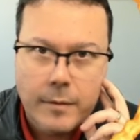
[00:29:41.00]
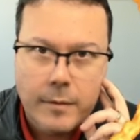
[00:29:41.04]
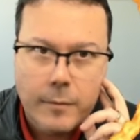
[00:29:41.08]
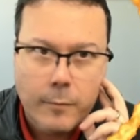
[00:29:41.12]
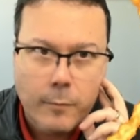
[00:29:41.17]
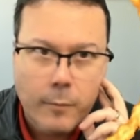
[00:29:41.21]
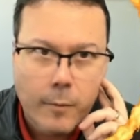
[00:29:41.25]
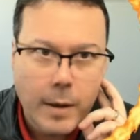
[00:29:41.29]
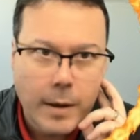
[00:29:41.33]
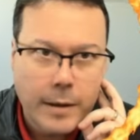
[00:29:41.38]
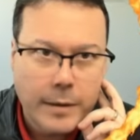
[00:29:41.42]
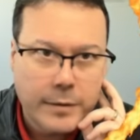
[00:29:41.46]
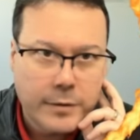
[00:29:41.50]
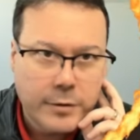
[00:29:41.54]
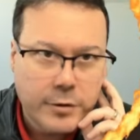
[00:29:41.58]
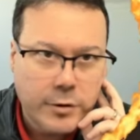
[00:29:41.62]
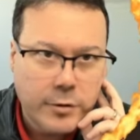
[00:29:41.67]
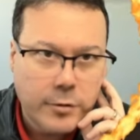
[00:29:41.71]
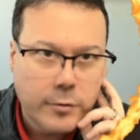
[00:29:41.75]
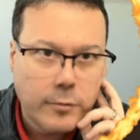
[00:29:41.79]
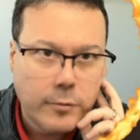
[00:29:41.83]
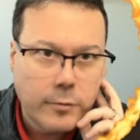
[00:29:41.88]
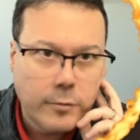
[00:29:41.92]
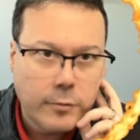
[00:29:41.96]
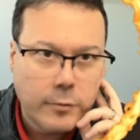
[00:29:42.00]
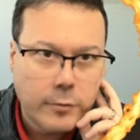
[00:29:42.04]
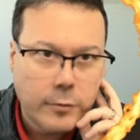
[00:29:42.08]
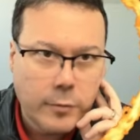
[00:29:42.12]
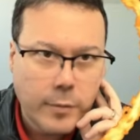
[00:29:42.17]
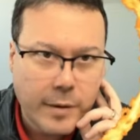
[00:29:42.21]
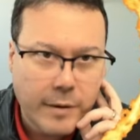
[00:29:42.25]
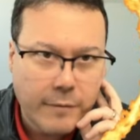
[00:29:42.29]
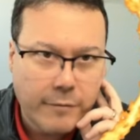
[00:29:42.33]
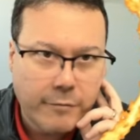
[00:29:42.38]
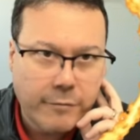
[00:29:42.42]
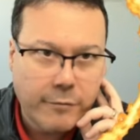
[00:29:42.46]
One, 2,
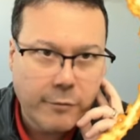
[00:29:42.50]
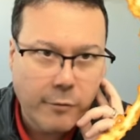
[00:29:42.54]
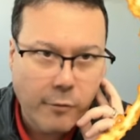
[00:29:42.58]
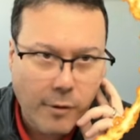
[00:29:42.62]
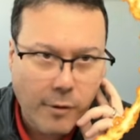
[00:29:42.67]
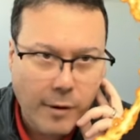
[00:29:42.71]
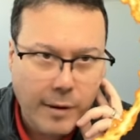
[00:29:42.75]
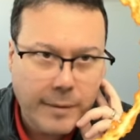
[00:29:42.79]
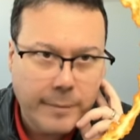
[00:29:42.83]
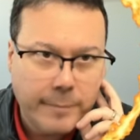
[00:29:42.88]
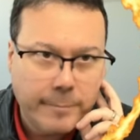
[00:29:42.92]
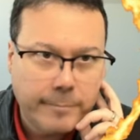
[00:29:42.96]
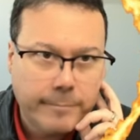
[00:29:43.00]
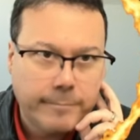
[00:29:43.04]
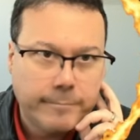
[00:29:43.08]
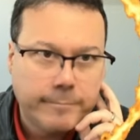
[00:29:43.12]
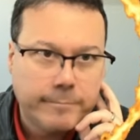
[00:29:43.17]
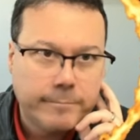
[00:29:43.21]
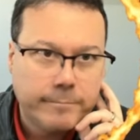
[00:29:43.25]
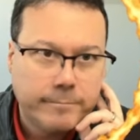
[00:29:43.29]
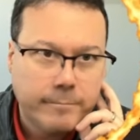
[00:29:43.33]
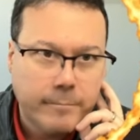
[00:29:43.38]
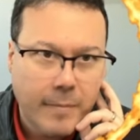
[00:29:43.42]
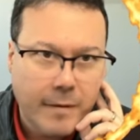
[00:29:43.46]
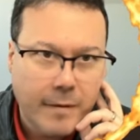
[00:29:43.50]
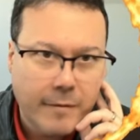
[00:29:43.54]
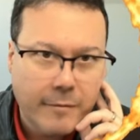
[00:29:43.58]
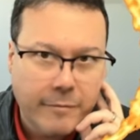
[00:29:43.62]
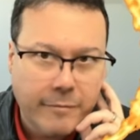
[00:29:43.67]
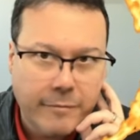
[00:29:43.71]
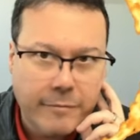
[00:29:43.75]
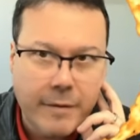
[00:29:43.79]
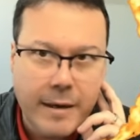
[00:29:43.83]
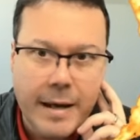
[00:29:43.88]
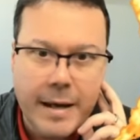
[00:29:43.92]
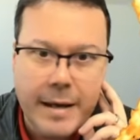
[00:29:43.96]
3, 4,
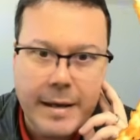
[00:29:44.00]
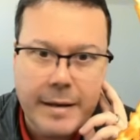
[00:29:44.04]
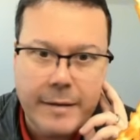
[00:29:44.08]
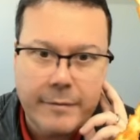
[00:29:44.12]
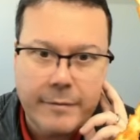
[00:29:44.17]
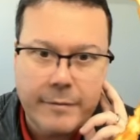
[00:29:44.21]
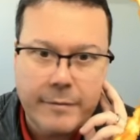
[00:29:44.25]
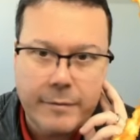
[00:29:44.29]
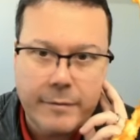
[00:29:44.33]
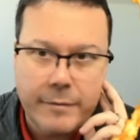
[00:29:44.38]
5.